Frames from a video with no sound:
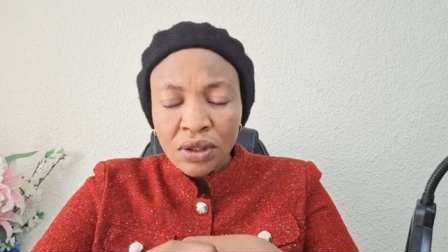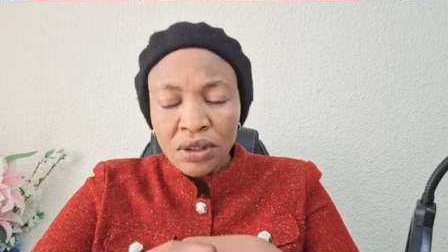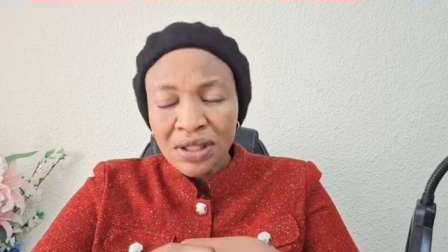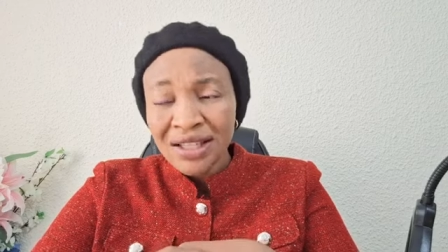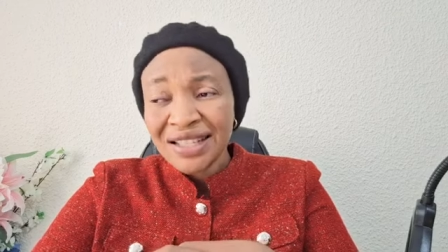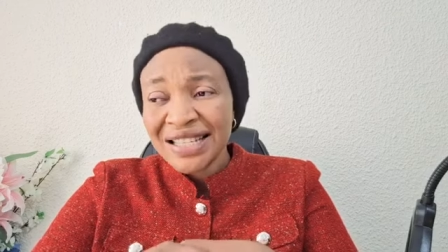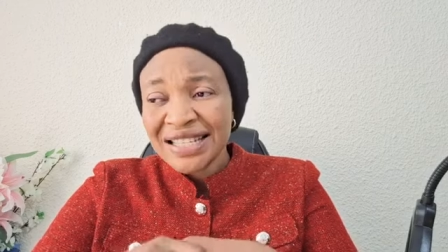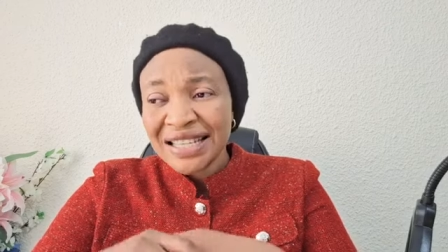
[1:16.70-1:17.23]

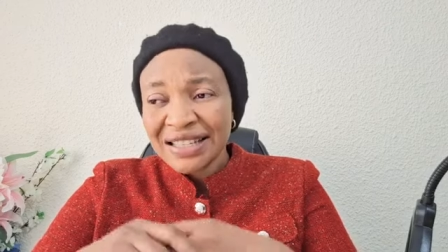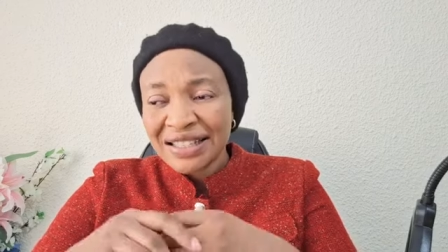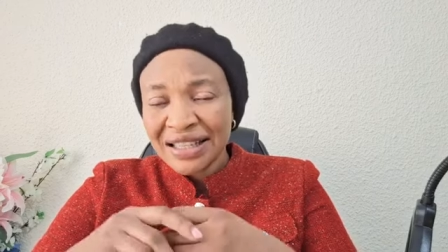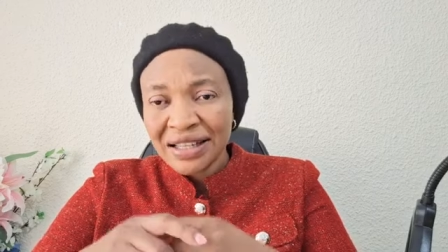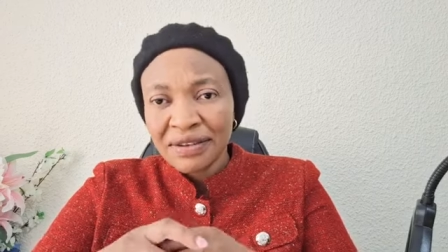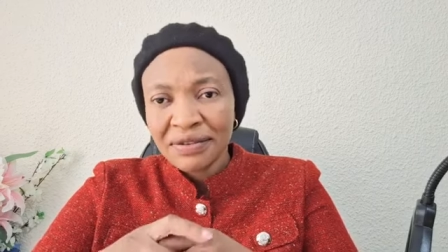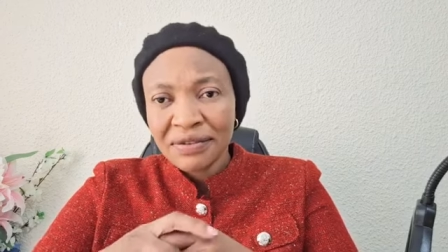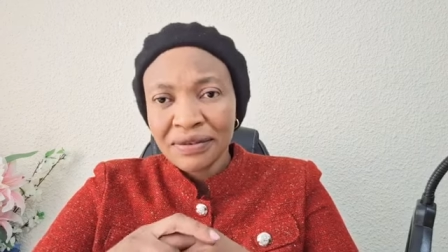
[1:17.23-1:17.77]
This is a
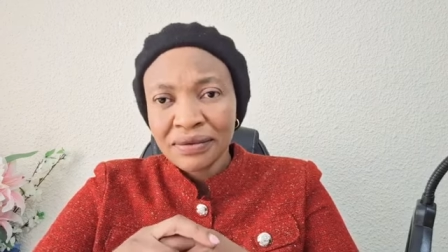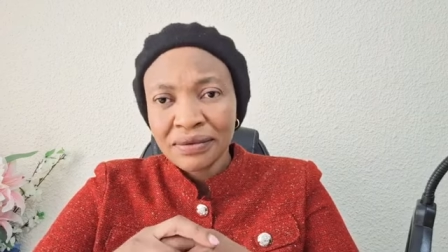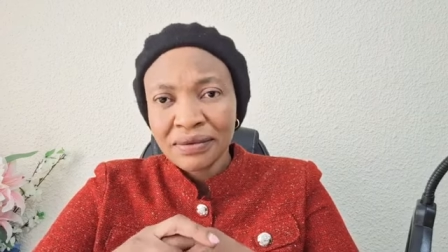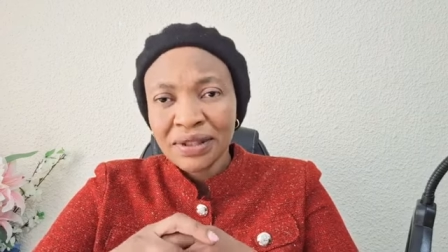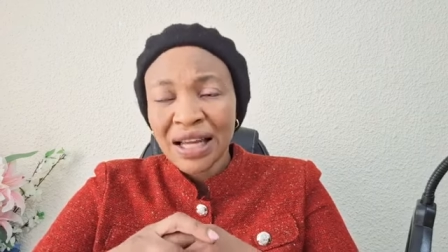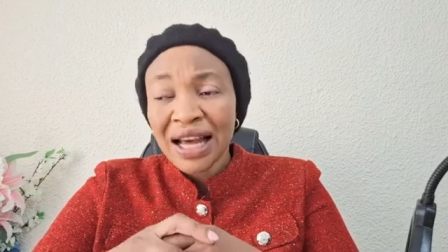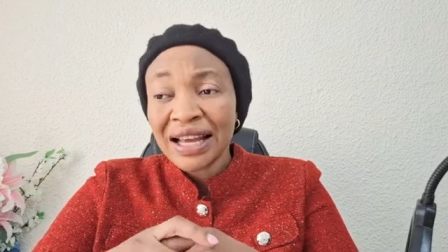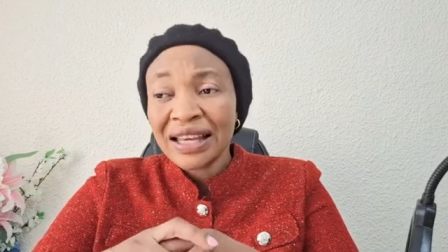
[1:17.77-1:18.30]
thief
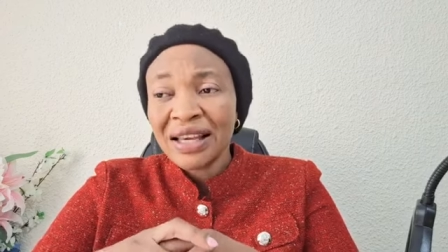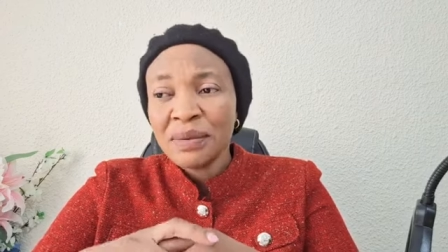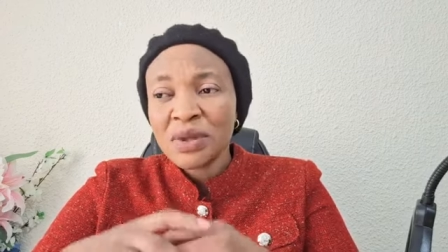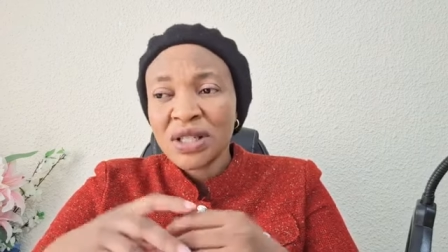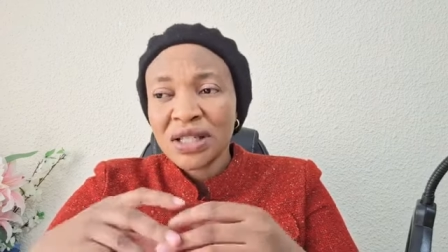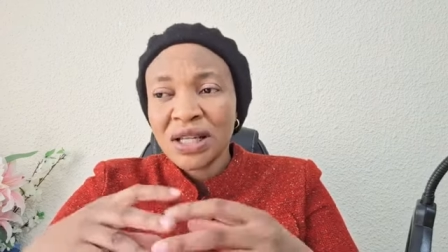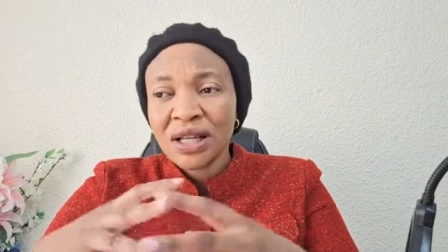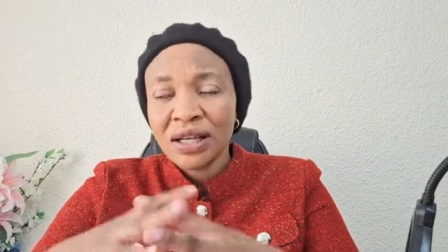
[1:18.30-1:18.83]
that
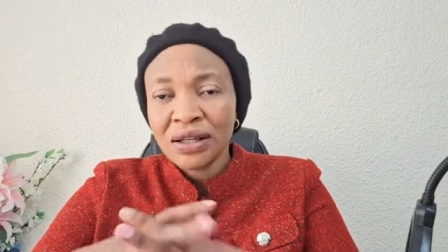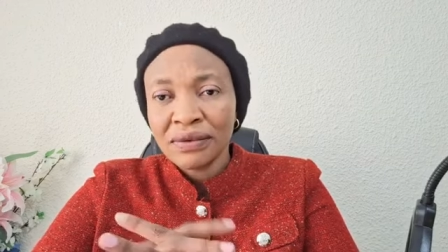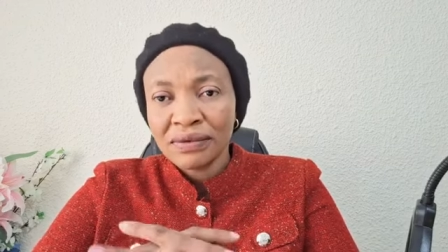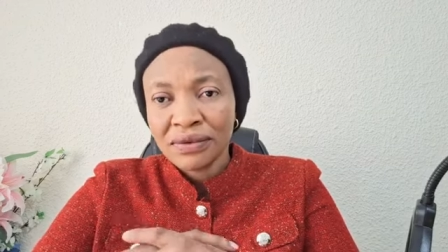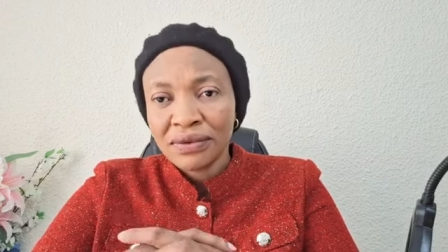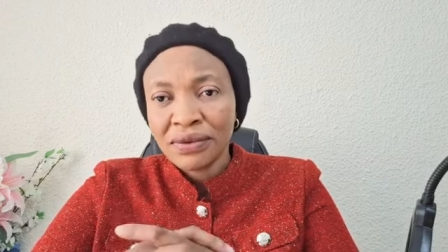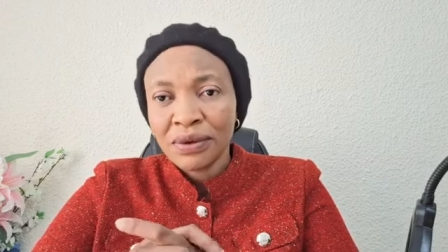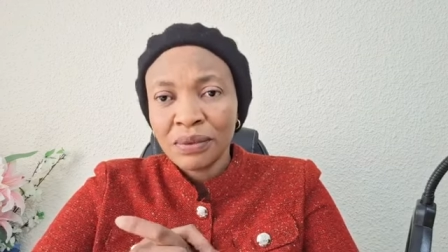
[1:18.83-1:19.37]
keeps stealing
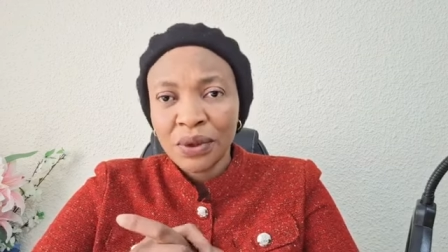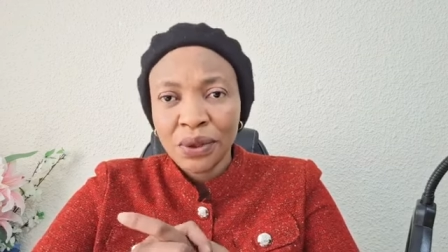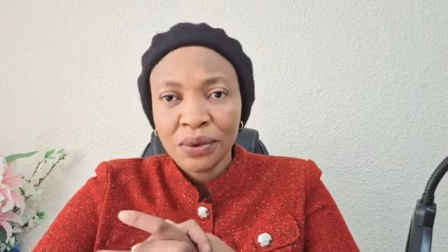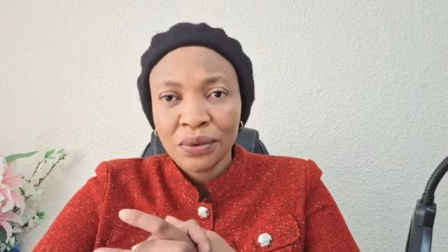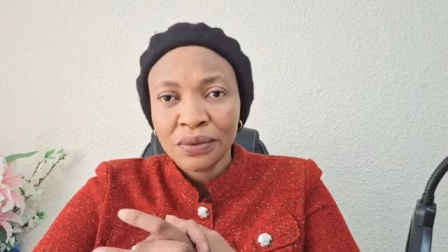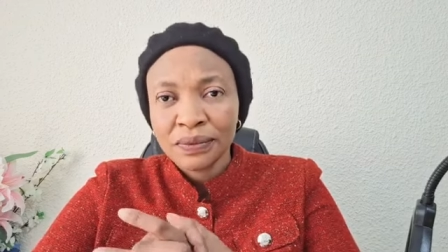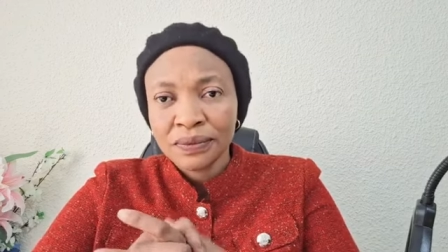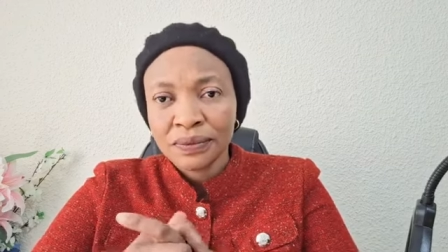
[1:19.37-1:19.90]
from you.